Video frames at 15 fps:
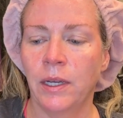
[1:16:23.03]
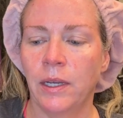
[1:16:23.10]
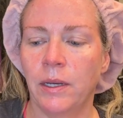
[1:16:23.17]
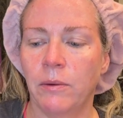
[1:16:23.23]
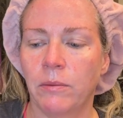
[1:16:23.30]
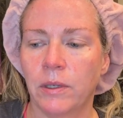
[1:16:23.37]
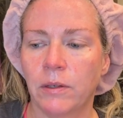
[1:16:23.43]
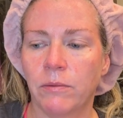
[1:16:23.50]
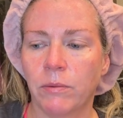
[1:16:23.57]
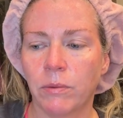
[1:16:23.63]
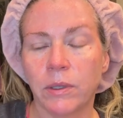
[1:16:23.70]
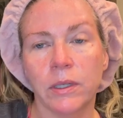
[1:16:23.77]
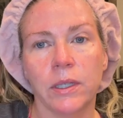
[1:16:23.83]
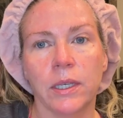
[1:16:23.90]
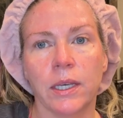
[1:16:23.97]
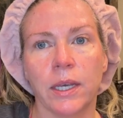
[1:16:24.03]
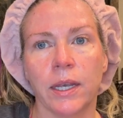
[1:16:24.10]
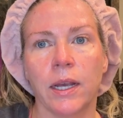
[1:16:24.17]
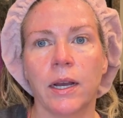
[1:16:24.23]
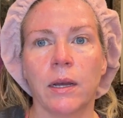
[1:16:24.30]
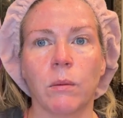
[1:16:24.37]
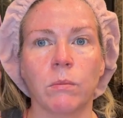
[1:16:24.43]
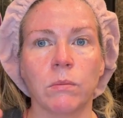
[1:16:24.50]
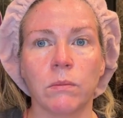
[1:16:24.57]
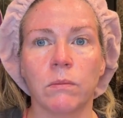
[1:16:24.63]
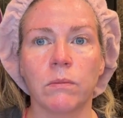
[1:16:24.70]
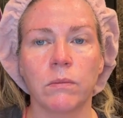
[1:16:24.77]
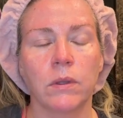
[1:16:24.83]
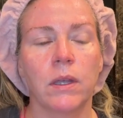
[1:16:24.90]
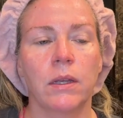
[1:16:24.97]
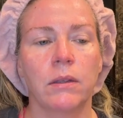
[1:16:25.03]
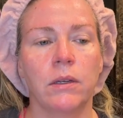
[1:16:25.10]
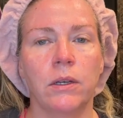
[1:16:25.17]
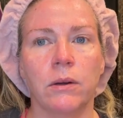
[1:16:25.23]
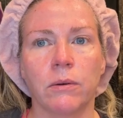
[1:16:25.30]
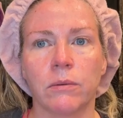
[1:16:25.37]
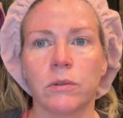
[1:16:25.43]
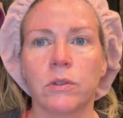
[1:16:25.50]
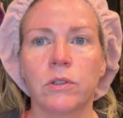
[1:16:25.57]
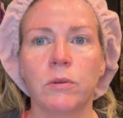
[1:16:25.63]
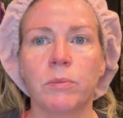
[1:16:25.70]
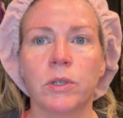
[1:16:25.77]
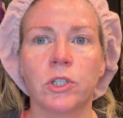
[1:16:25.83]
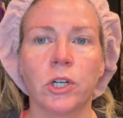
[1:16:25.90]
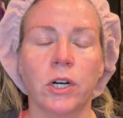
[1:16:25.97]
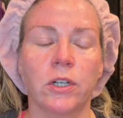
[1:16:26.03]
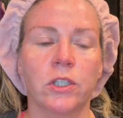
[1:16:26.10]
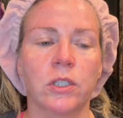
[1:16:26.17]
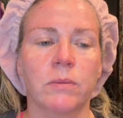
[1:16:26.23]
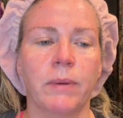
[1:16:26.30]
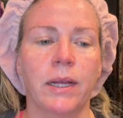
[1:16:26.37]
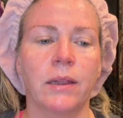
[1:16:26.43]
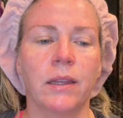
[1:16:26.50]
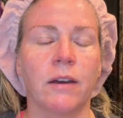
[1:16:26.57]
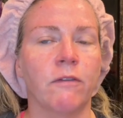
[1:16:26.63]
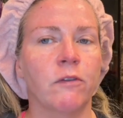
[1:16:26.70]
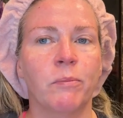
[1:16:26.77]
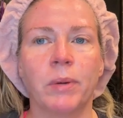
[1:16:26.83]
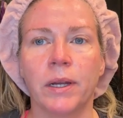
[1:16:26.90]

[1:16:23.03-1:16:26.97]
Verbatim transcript: it would have really, um, you know, supercharged my lip,